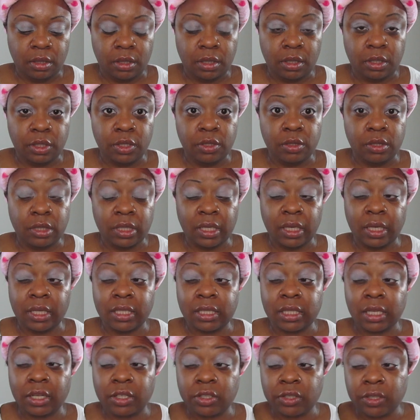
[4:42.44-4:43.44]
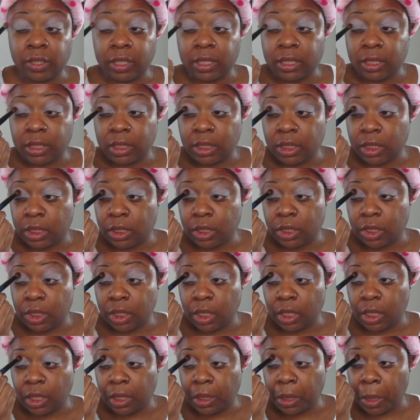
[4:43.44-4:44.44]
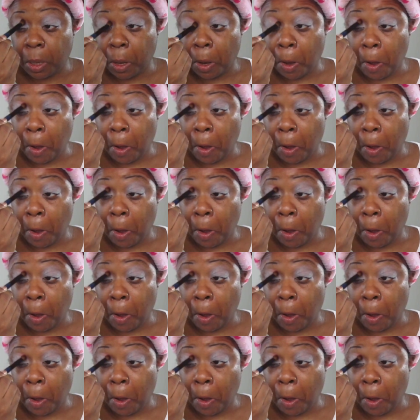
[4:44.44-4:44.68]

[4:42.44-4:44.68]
I'm gonna use that as our transition shade.